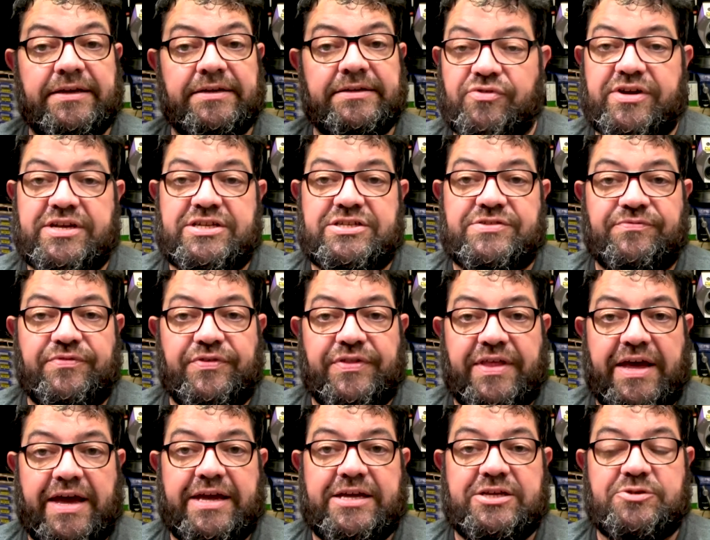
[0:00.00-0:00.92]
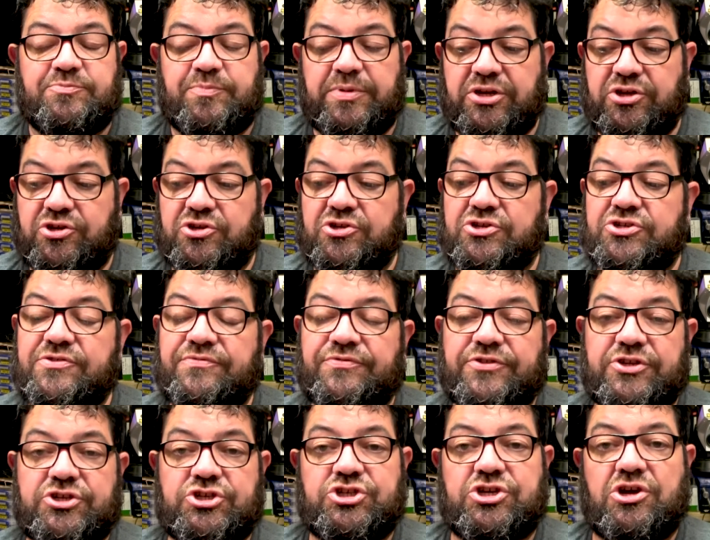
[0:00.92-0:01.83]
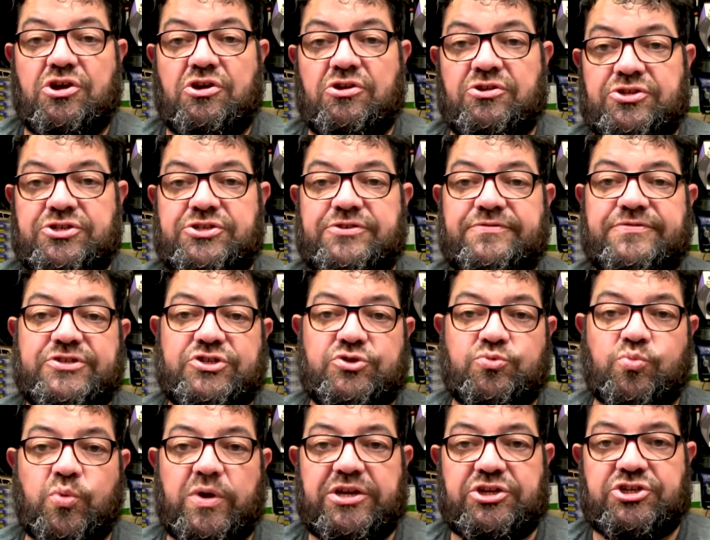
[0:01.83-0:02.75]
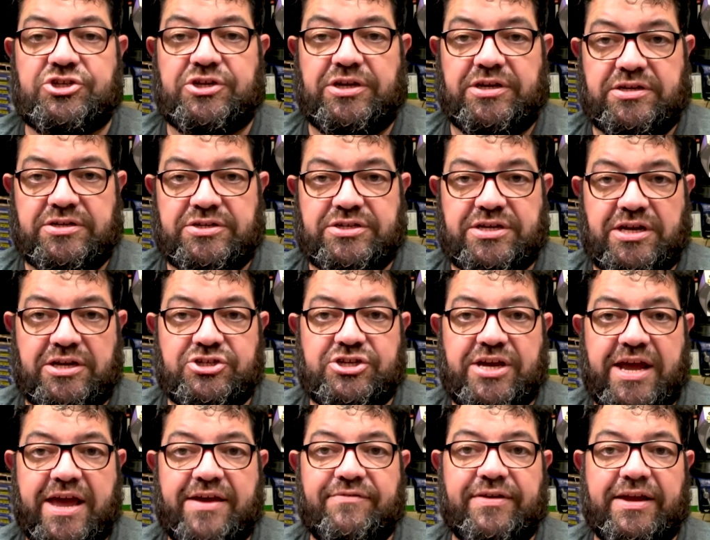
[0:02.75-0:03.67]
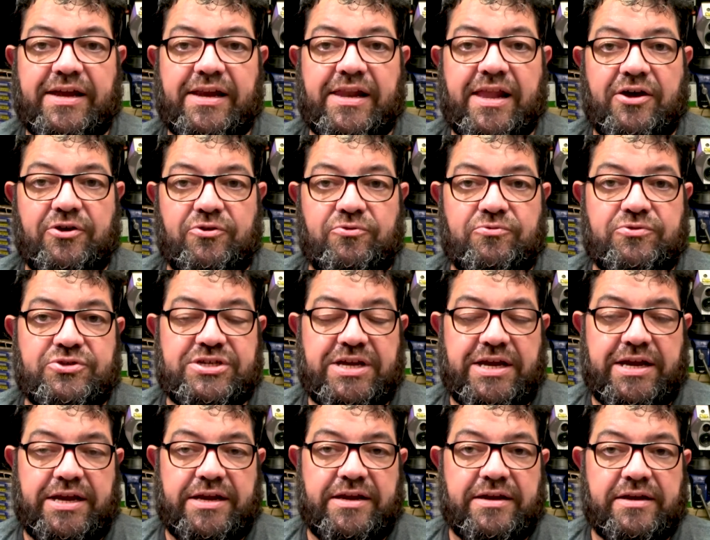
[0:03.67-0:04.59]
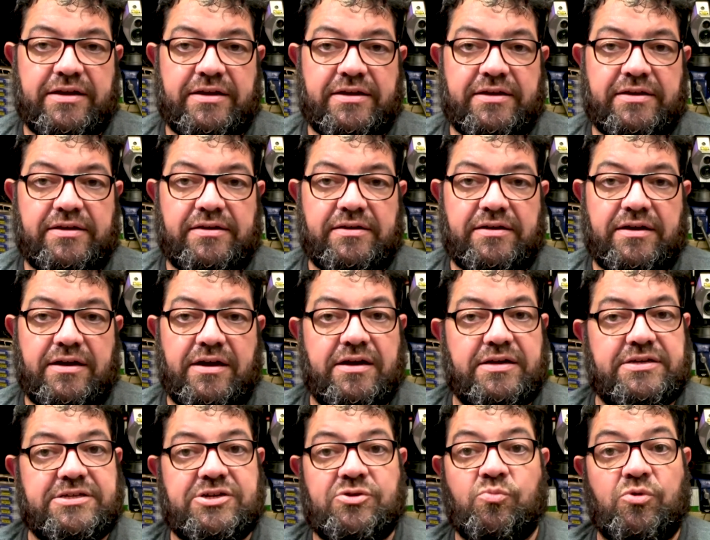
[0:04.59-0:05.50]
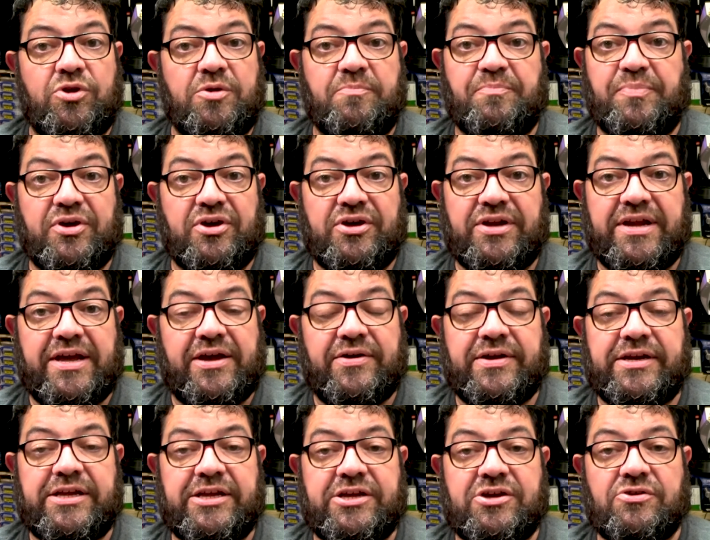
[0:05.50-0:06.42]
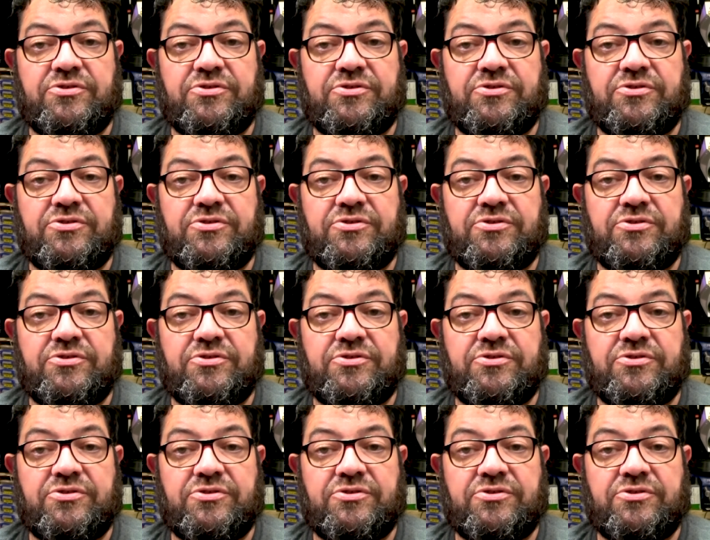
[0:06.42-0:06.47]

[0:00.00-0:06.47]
The reason for that is because of the chance of switching such heavy loads in, I didn't want to burn out any